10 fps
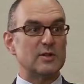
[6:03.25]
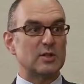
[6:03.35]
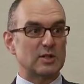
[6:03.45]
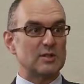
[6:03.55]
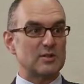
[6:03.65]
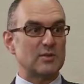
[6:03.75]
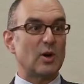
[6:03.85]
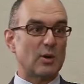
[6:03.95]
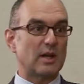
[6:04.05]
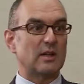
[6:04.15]
30 years of
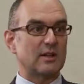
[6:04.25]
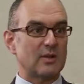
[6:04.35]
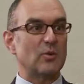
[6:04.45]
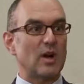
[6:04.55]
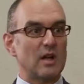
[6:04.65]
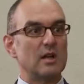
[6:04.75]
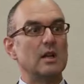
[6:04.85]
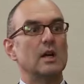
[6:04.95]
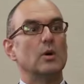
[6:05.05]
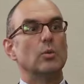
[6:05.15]
not quite getting it right
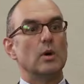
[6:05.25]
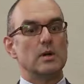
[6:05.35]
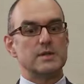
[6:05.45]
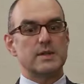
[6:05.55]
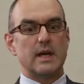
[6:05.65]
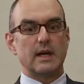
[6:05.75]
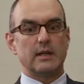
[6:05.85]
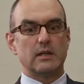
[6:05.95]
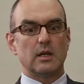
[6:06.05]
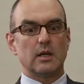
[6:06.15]
was
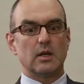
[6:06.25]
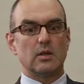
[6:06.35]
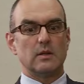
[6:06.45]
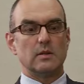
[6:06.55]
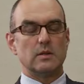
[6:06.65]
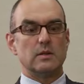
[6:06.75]
that uh,